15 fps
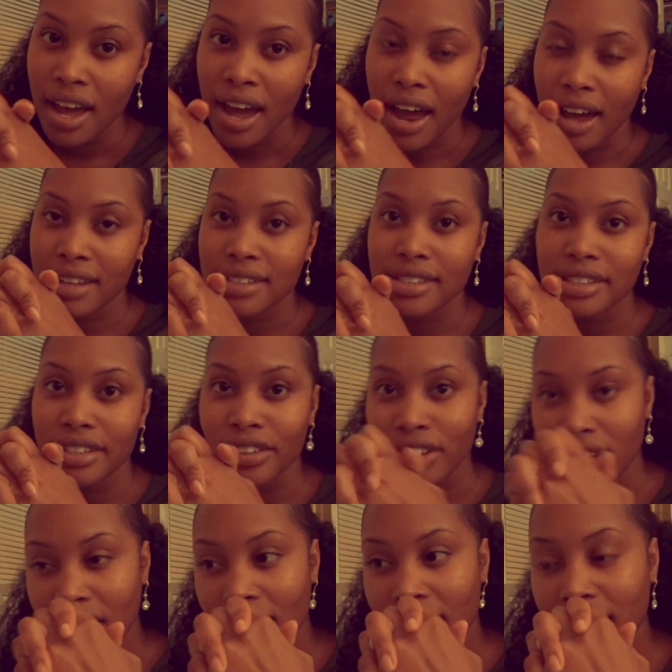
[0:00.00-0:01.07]
I still
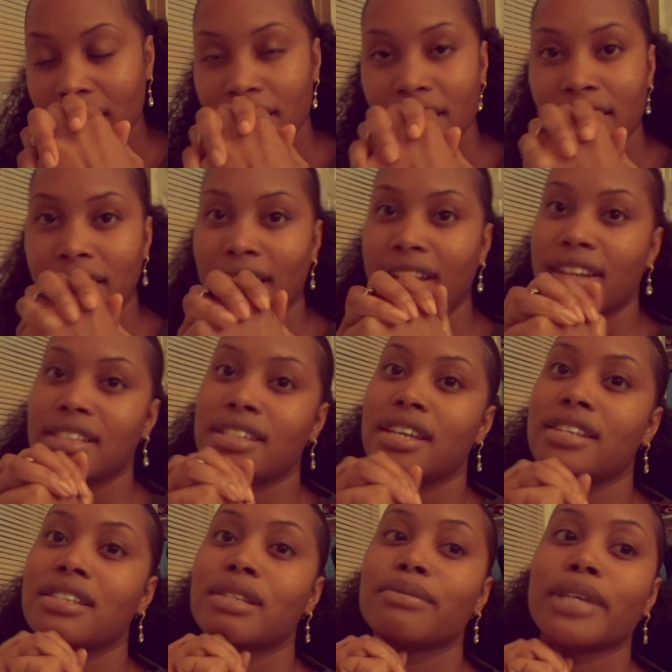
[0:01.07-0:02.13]
got it. And like I
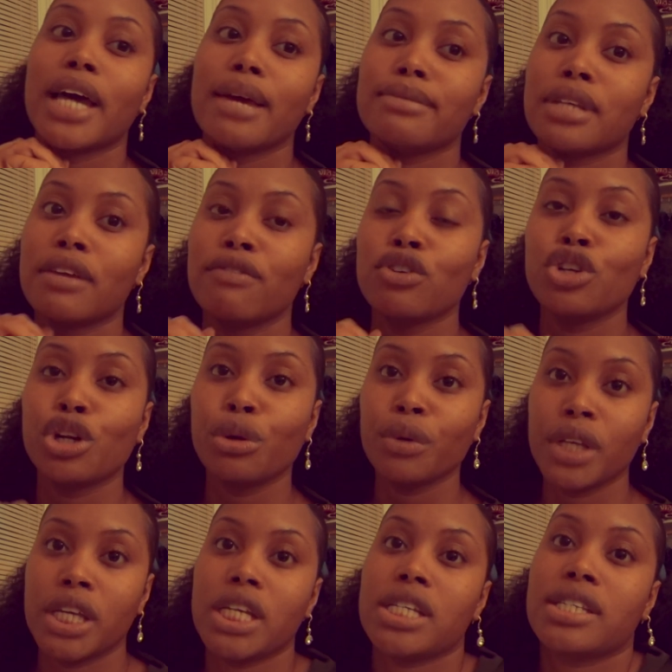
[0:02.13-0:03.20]
said, sometimes if you
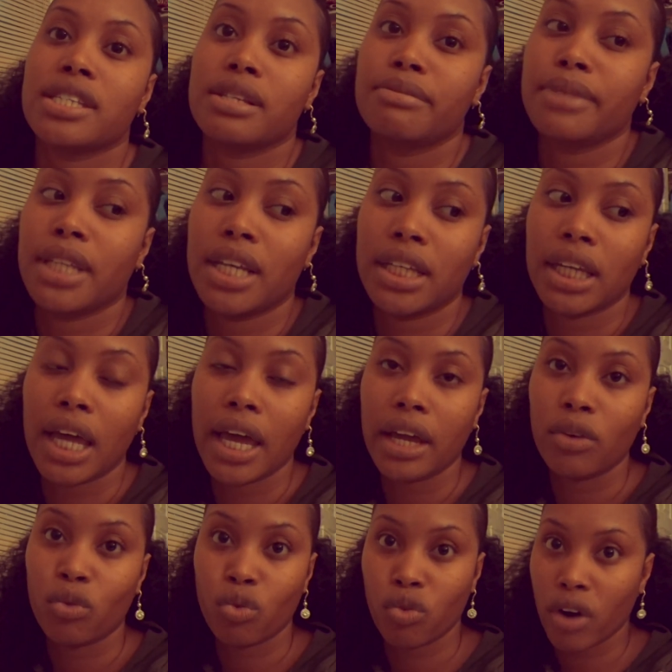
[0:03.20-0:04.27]
don't get something like
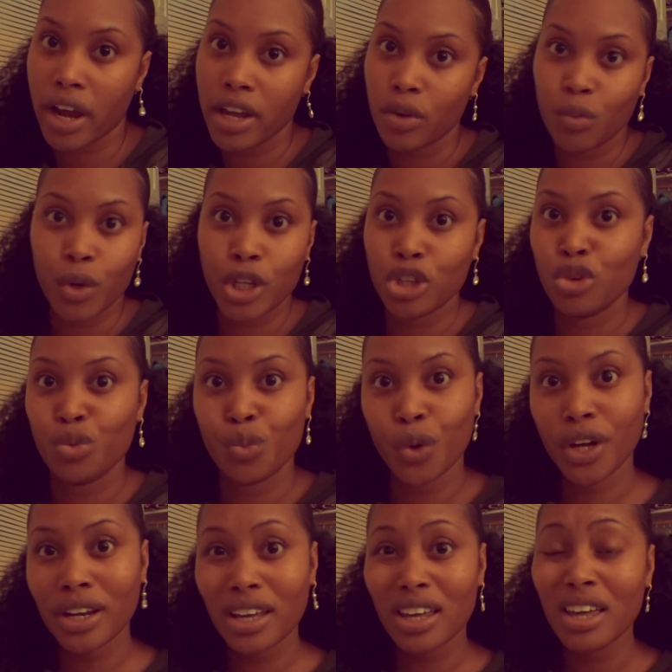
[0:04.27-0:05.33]
right when you
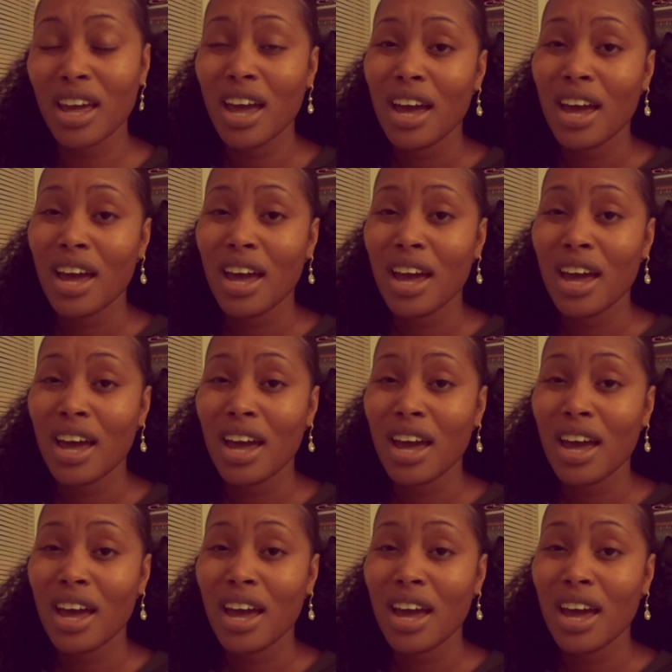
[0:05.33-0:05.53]
want it,